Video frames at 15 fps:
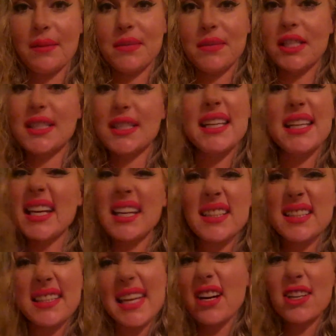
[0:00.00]
just to get
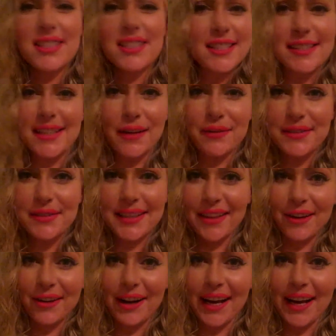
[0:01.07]
our stuff
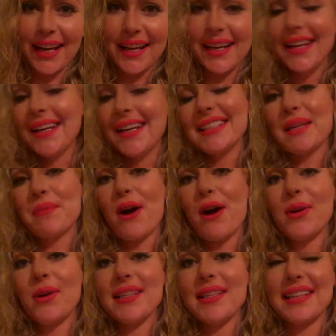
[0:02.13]
together, right? Because I'm
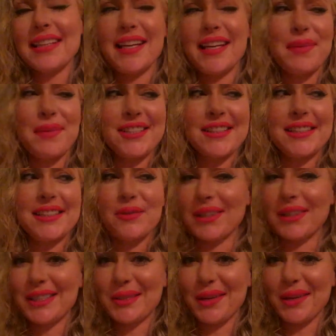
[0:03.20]
always late. I'm actually
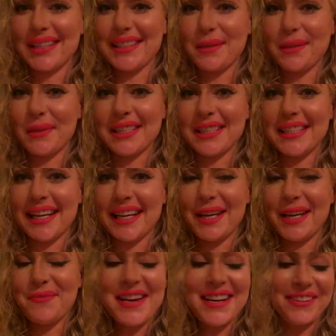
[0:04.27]
really surprised that I'm on
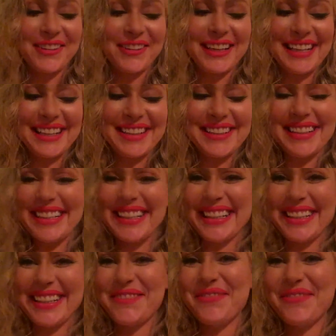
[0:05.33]
time right now.
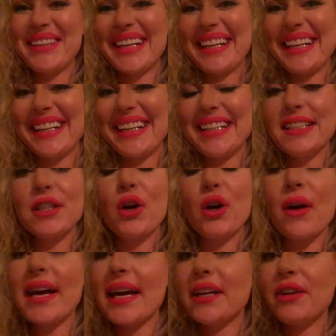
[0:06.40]
But go
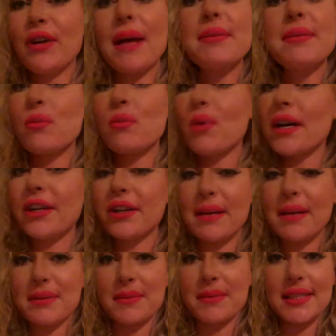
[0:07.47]
ahead and grab some water,
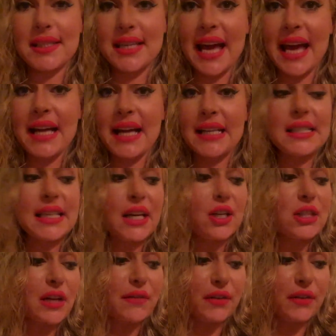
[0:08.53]
grab some snacks, get
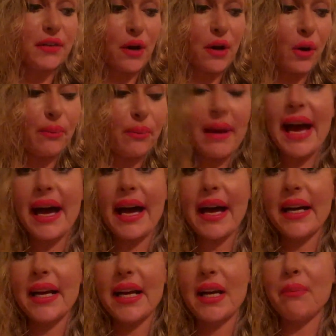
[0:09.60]
yourself a
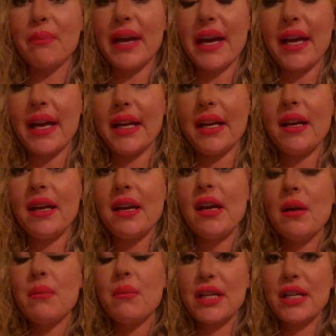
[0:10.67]
notepad and a pen.
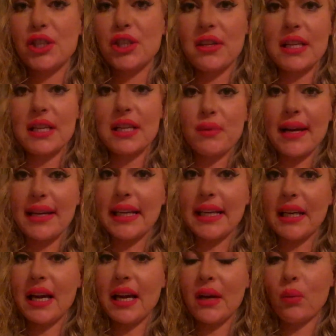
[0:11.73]
Make sure that's
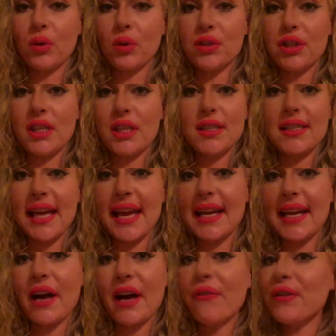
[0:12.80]
ready, and we'll just
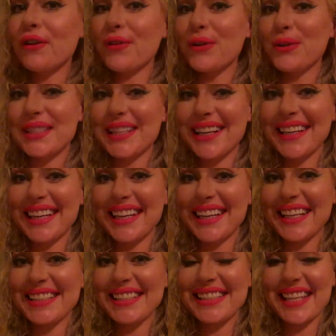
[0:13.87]
hang out for a few
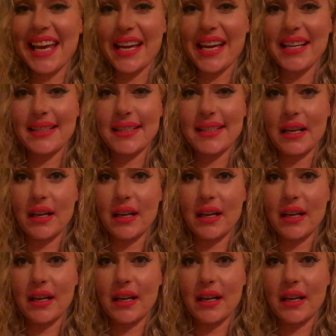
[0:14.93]
seconds and